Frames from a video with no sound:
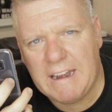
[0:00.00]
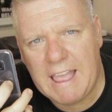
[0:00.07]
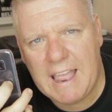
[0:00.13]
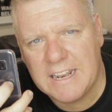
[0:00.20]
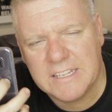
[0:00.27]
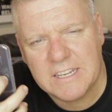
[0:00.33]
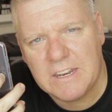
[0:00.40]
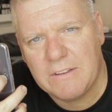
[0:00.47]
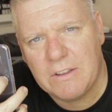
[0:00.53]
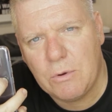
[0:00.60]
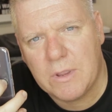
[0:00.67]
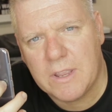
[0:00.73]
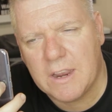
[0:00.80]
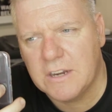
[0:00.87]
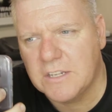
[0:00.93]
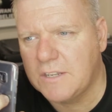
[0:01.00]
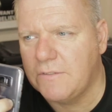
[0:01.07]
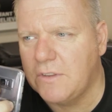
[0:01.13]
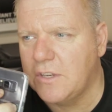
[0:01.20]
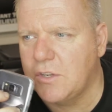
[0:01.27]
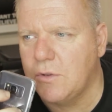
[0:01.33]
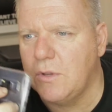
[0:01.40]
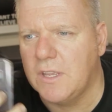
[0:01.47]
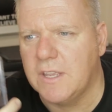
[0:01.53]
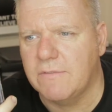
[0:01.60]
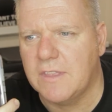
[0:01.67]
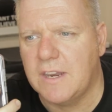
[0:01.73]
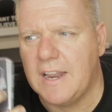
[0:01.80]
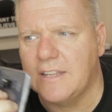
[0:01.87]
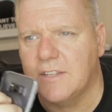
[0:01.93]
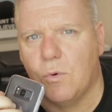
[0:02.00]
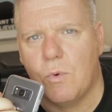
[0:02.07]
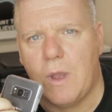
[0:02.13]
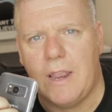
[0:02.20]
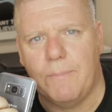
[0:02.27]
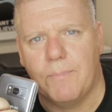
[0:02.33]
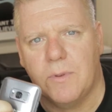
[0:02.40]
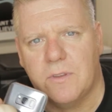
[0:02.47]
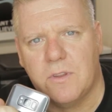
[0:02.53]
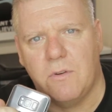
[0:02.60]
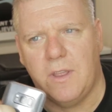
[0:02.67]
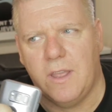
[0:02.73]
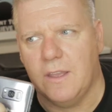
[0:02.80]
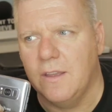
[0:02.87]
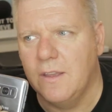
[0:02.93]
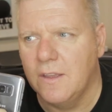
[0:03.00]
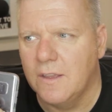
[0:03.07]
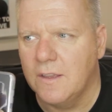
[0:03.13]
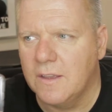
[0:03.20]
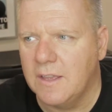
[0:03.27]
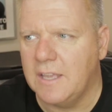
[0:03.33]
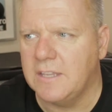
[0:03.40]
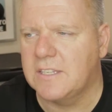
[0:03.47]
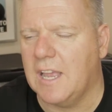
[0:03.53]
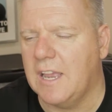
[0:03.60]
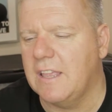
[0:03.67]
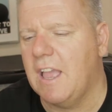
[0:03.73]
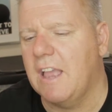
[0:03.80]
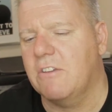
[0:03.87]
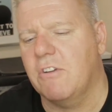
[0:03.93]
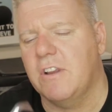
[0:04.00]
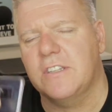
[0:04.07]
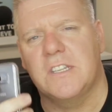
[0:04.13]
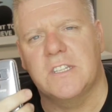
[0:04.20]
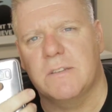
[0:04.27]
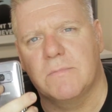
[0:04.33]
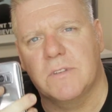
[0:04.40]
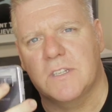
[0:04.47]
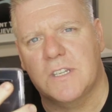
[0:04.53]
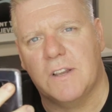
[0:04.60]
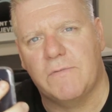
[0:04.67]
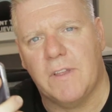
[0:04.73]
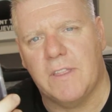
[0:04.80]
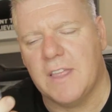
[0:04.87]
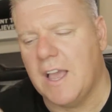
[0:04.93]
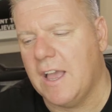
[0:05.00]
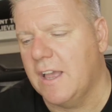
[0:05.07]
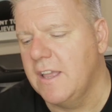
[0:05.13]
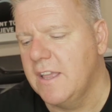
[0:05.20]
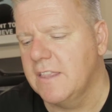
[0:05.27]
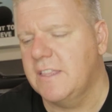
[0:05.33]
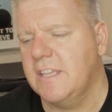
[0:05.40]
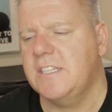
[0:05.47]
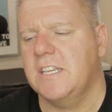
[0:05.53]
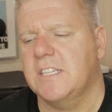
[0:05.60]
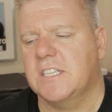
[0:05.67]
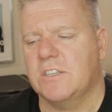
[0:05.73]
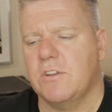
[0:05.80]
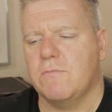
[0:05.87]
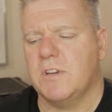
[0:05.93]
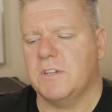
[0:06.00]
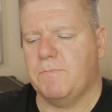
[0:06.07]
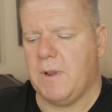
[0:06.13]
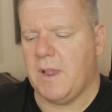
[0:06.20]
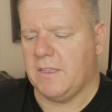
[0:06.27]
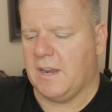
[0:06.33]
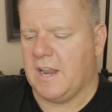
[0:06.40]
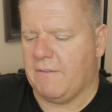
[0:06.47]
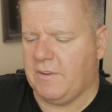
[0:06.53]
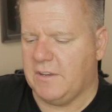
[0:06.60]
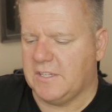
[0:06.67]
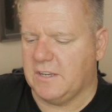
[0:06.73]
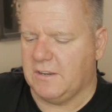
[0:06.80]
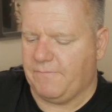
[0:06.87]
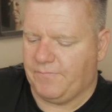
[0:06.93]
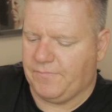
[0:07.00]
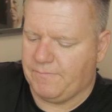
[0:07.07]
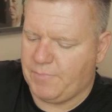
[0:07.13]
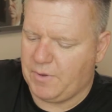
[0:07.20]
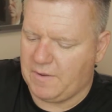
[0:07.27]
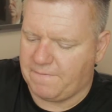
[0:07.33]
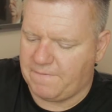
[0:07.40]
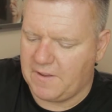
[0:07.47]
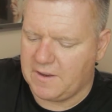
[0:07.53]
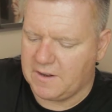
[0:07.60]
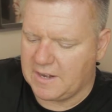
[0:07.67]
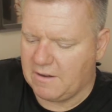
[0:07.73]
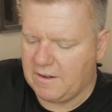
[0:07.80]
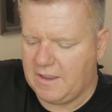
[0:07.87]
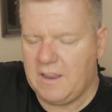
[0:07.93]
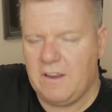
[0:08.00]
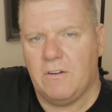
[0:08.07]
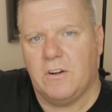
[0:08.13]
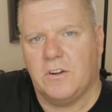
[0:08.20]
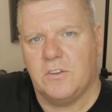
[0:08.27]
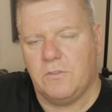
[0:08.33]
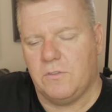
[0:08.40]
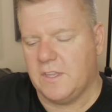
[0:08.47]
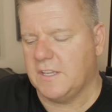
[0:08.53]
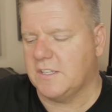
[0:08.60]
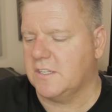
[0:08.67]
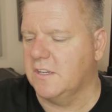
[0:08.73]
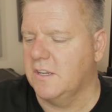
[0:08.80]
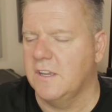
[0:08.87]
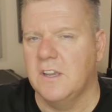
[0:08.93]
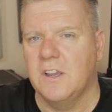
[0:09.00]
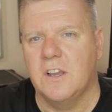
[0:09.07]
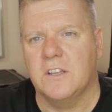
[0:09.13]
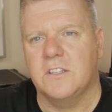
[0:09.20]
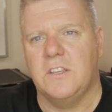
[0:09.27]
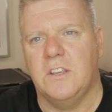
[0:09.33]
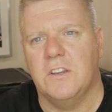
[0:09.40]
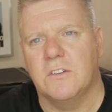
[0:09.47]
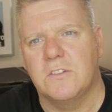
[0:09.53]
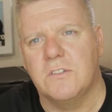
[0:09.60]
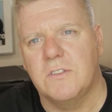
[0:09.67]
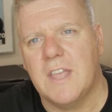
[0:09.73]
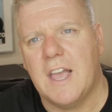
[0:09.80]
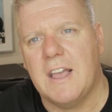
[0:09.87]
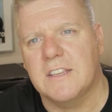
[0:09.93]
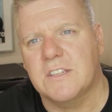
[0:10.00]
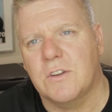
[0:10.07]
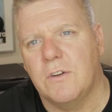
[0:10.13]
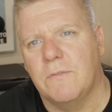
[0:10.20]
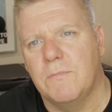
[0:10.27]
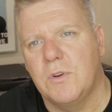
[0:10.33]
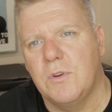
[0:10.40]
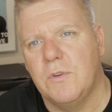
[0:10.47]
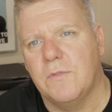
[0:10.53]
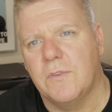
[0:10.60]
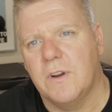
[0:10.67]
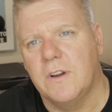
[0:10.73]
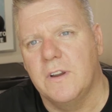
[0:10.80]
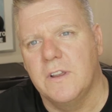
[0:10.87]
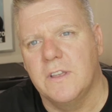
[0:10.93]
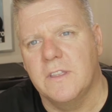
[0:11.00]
lens. And who cares if you do? You give the lens a wipe, don't you? It's like criticisms and stuff like that. This is so much better than having to put your finger down here or do this, doing that sort of maneuver.